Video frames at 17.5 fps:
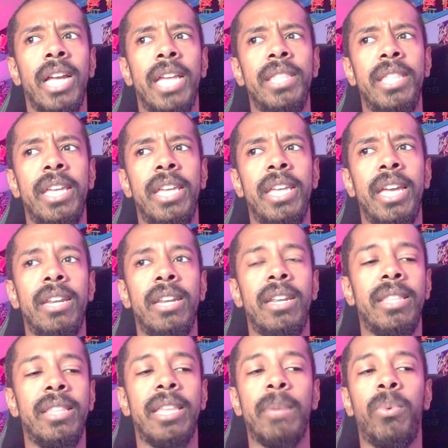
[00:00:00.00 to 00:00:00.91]
And
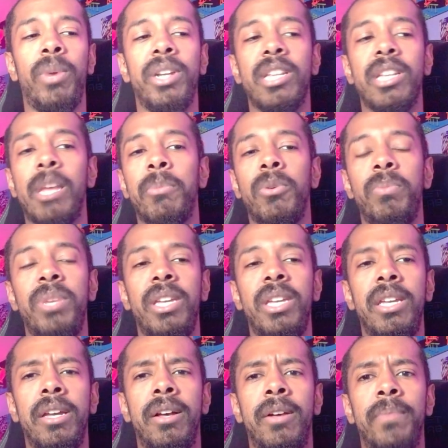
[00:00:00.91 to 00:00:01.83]
then at that point in time it'll
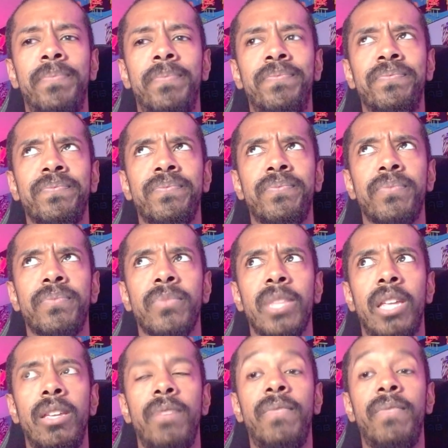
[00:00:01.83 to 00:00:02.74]
be um,
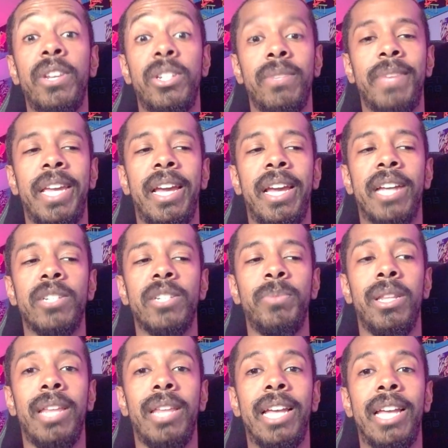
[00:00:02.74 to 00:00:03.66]
Invasion of Chaos
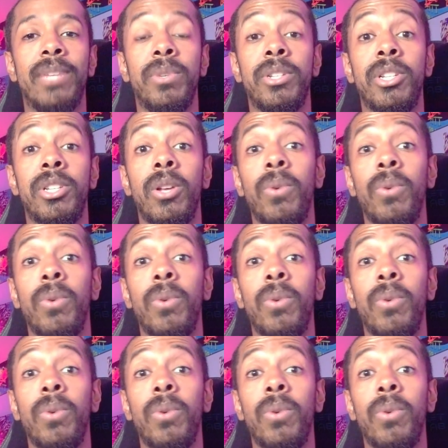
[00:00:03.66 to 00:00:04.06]
will be the last one.